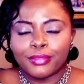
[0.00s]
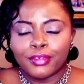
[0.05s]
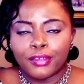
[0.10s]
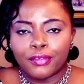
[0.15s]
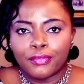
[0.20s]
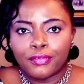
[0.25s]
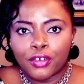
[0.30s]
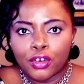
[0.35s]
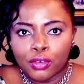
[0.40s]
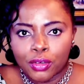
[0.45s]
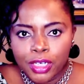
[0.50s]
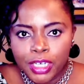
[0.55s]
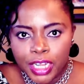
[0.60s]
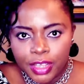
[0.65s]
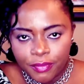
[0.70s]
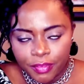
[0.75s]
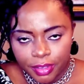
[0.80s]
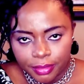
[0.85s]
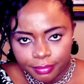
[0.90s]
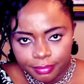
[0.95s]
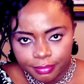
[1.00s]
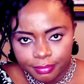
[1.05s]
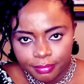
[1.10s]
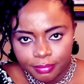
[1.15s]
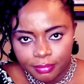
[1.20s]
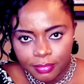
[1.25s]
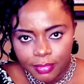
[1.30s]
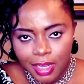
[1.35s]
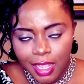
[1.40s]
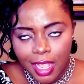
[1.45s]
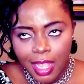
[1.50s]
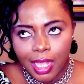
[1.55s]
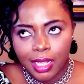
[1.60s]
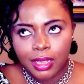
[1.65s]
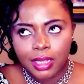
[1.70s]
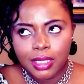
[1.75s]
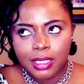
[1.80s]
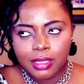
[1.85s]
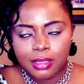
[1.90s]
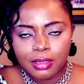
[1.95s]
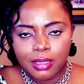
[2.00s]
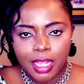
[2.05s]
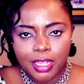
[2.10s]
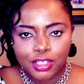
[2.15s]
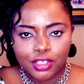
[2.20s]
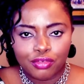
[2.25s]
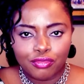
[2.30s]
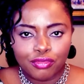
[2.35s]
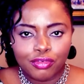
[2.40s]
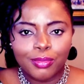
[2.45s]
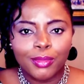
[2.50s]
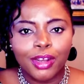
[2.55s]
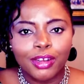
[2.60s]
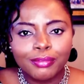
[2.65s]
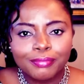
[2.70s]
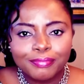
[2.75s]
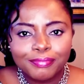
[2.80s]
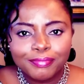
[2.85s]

for a living. At least that's the rumor.